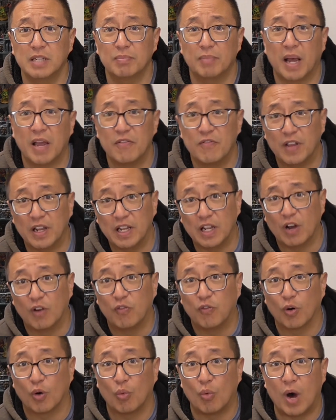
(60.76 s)
seen my
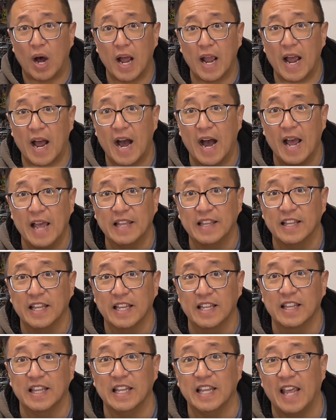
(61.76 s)
video for why I
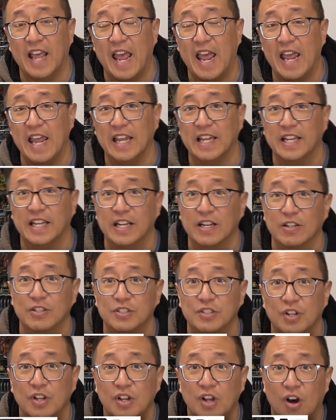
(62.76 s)
think the
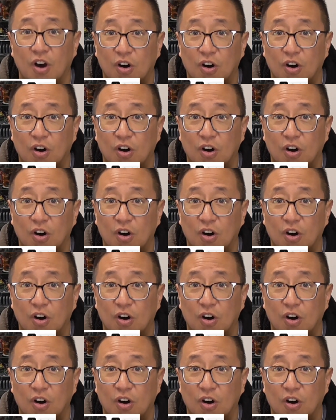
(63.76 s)
HeyGears